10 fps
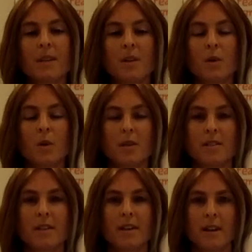The
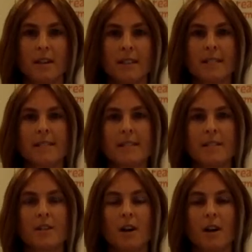courses I currently
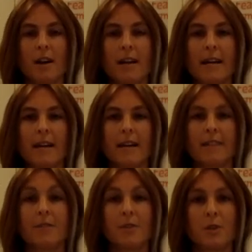teach are ELA
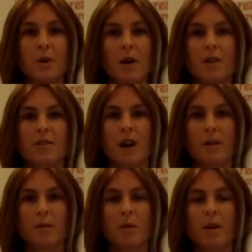2, our
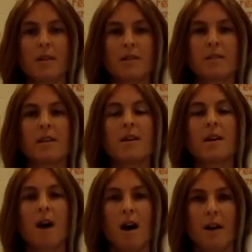sophomores,
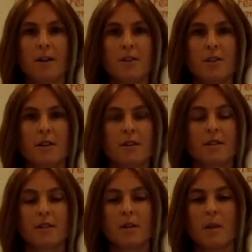honors
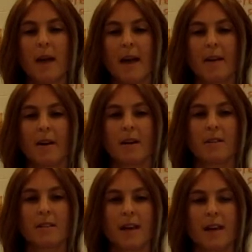journalism, and
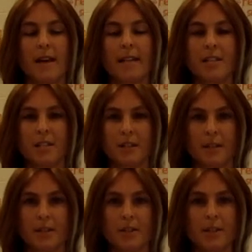RCA ancient
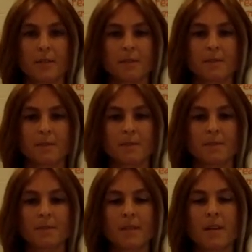literature.
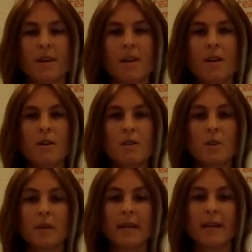
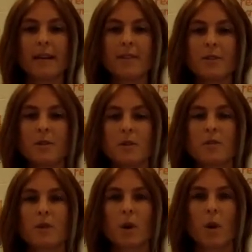So ELA 2 is a
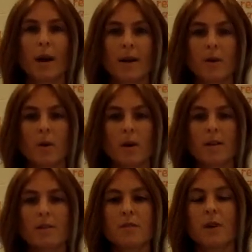required
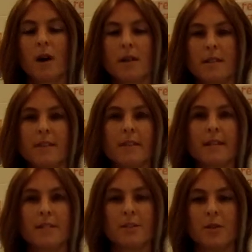course for all 10th
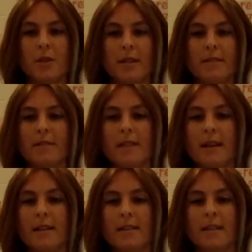grade students
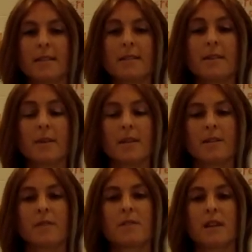and is a
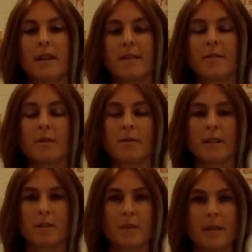continuation of study from the
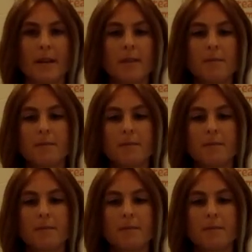freshman year.